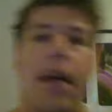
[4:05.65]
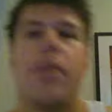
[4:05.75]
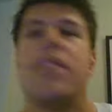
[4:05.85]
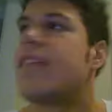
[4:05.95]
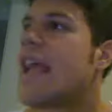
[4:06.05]

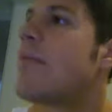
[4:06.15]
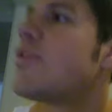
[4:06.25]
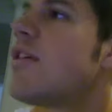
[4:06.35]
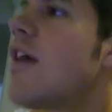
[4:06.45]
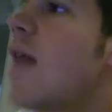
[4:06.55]
What is this,
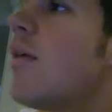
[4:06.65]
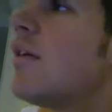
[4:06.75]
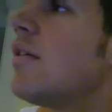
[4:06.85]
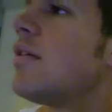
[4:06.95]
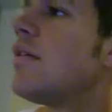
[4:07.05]
amateur
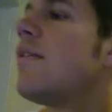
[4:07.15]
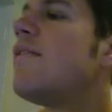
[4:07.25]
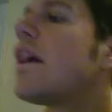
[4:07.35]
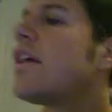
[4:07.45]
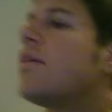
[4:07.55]
hour?
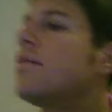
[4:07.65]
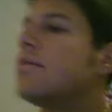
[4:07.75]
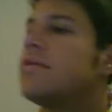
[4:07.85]
Fuck you.